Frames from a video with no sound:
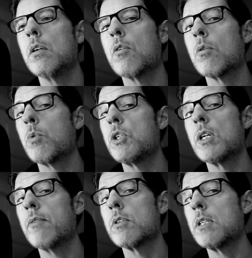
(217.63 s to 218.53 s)
or
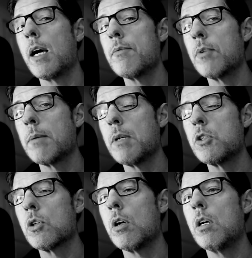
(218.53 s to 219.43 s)
whichever time frame that
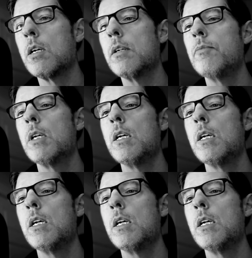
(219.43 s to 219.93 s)
you're on,